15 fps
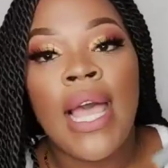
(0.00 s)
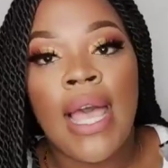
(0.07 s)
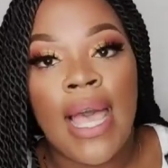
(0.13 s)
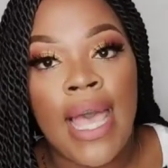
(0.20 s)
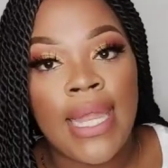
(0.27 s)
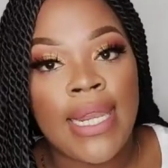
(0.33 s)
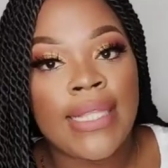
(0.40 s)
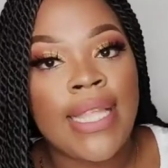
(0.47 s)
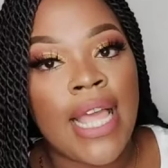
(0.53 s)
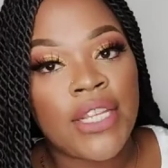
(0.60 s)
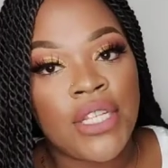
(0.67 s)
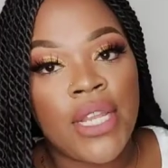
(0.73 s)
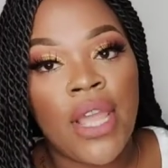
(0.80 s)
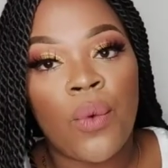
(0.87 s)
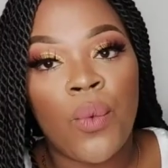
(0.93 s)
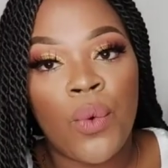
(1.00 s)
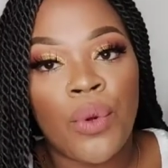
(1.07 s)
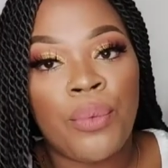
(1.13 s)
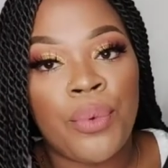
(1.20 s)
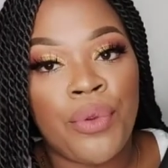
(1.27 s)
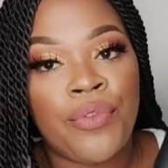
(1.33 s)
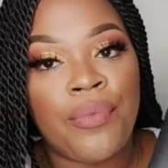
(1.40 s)
And it's actually a
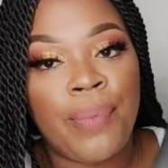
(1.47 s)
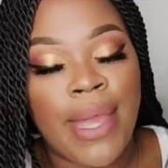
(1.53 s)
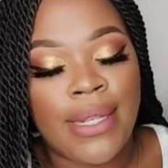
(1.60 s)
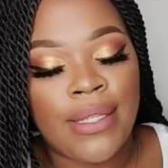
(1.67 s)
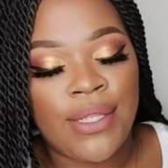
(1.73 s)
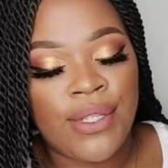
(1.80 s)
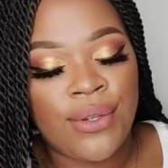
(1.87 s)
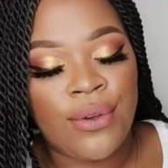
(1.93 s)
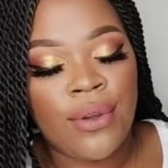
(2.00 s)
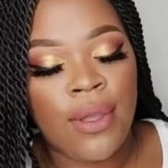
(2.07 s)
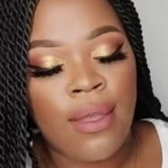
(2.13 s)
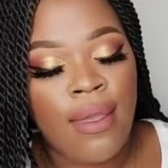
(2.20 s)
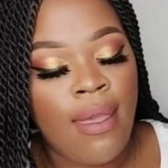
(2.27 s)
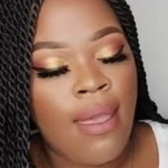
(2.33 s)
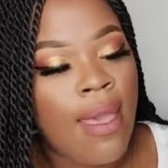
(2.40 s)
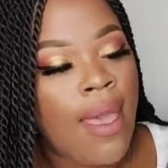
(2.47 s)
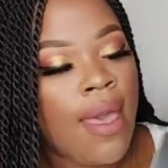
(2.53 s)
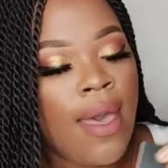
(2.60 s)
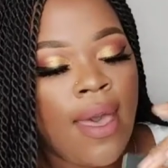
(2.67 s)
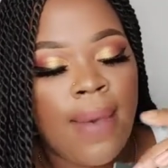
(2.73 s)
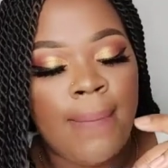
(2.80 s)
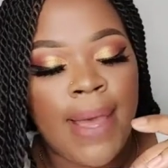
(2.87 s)
waterproof pencil.
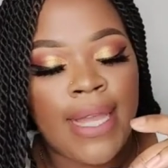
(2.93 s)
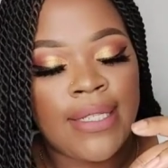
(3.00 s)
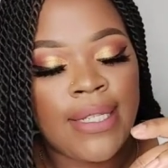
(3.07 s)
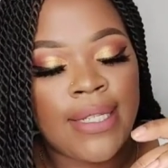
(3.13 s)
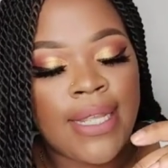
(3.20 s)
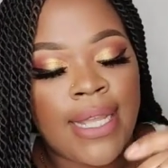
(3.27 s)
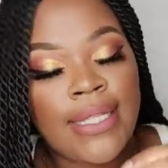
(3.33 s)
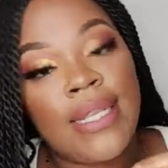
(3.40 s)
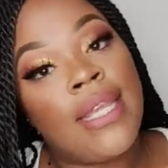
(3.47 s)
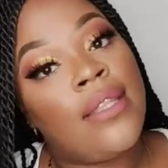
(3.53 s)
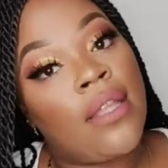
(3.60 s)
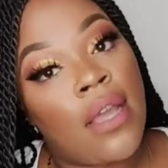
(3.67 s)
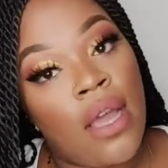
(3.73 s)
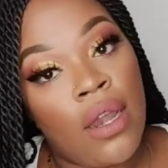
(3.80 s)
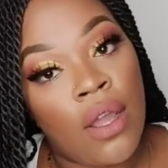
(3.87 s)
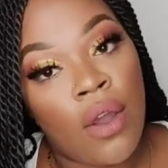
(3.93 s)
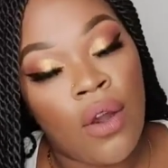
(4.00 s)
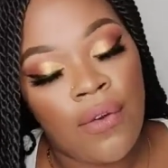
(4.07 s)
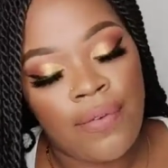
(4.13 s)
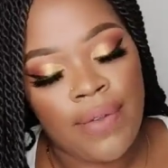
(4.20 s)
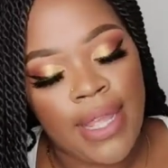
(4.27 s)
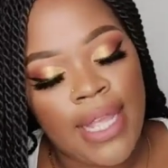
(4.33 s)
I did get it in the color
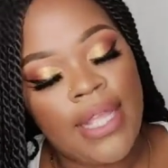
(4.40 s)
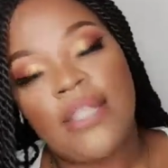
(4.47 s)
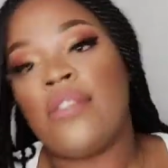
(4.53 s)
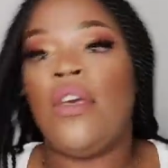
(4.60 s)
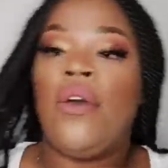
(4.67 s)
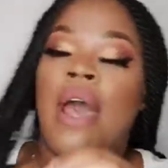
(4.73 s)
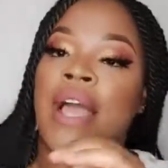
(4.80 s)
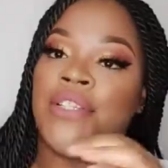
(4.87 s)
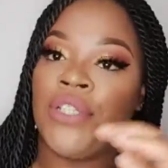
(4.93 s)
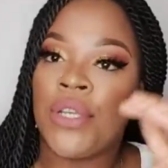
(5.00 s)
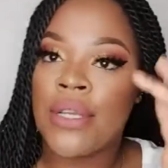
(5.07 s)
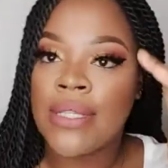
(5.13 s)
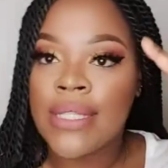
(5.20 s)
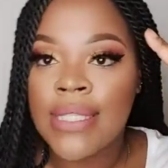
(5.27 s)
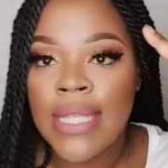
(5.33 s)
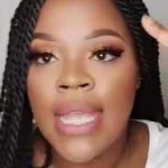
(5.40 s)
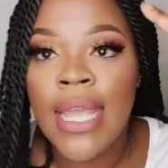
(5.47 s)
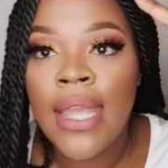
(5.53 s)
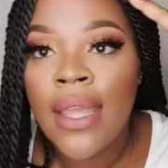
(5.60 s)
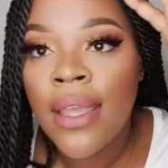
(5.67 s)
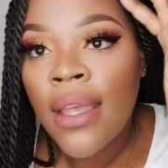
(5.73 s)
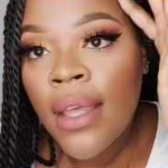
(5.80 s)
coffee. So as you can
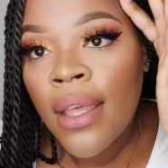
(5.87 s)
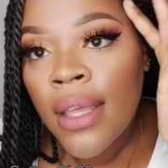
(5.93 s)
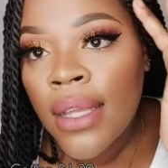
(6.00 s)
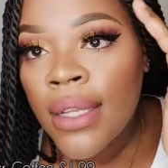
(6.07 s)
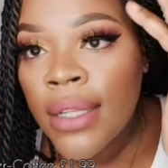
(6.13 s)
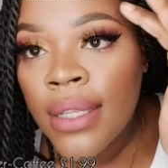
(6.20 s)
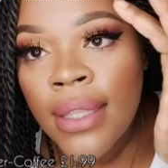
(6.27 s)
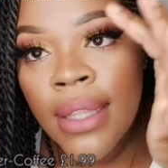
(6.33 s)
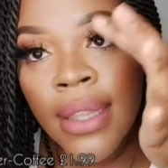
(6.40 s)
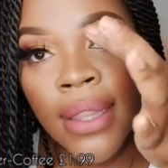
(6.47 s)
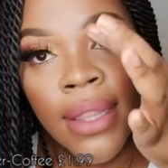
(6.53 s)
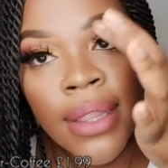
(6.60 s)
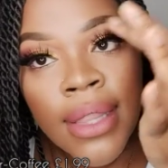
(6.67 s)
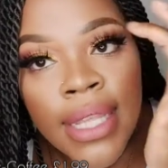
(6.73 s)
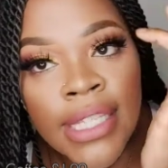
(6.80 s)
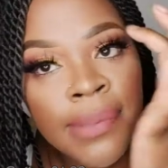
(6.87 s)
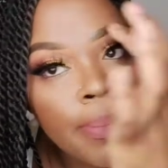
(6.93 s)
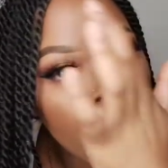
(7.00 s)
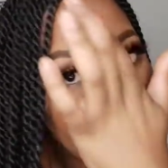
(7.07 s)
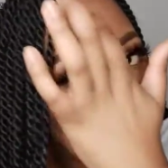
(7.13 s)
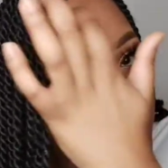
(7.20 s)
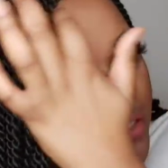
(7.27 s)
see, this
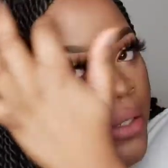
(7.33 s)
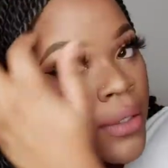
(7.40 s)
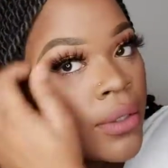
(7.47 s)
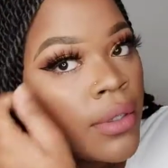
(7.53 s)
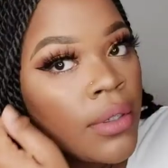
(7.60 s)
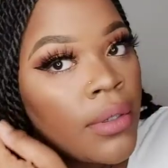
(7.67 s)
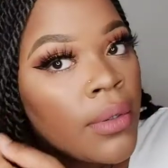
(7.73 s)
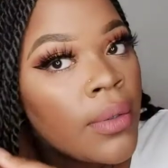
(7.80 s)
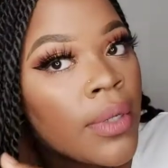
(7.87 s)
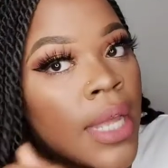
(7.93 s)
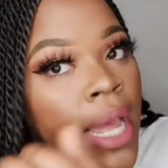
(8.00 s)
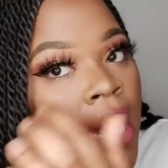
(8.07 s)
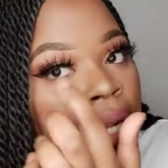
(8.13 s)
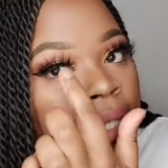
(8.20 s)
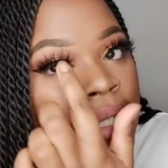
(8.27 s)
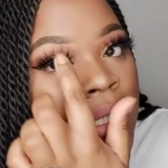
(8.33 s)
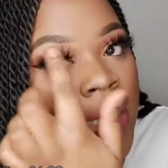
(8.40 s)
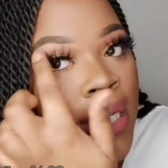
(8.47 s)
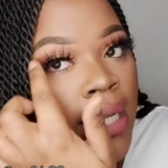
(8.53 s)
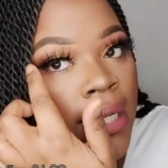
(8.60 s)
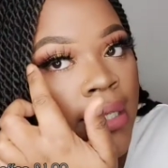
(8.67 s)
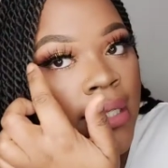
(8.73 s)
pencil
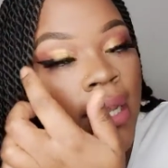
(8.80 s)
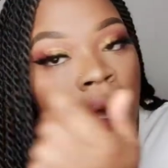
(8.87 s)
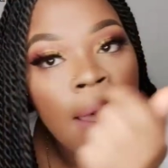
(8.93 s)
did